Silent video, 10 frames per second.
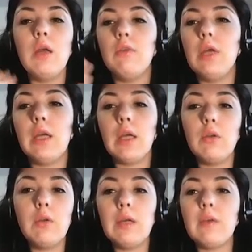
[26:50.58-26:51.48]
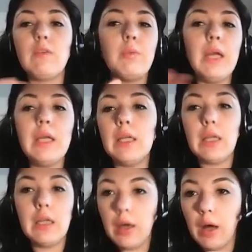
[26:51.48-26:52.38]
and they cannot explain it
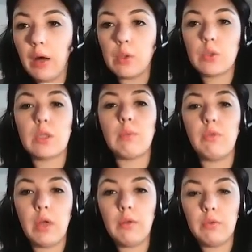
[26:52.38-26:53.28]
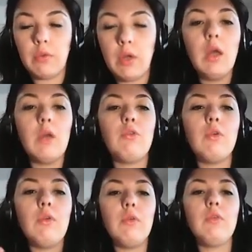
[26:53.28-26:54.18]
anyhow to themselves. And so
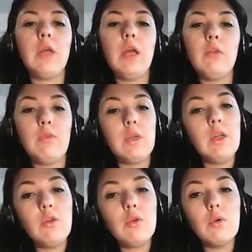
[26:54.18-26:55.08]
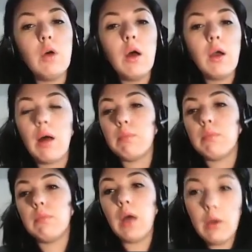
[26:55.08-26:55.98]
in this case, we need to calm
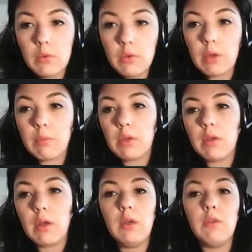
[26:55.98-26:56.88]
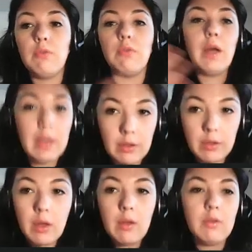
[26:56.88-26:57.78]
down them that it's fine,
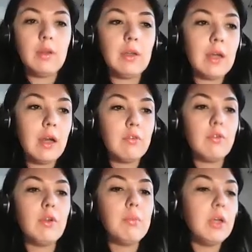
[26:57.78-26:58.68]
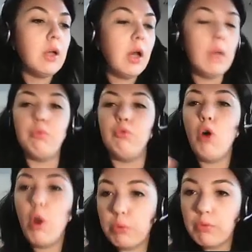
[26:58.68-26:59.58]
that the gas will be
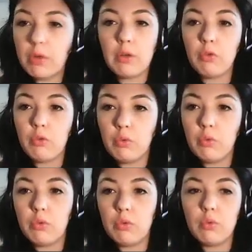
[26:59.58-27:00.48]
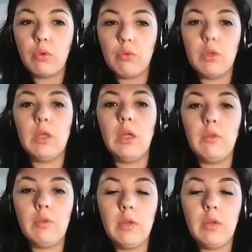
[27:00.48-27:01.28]
absorbed very soon, 2 or 3 days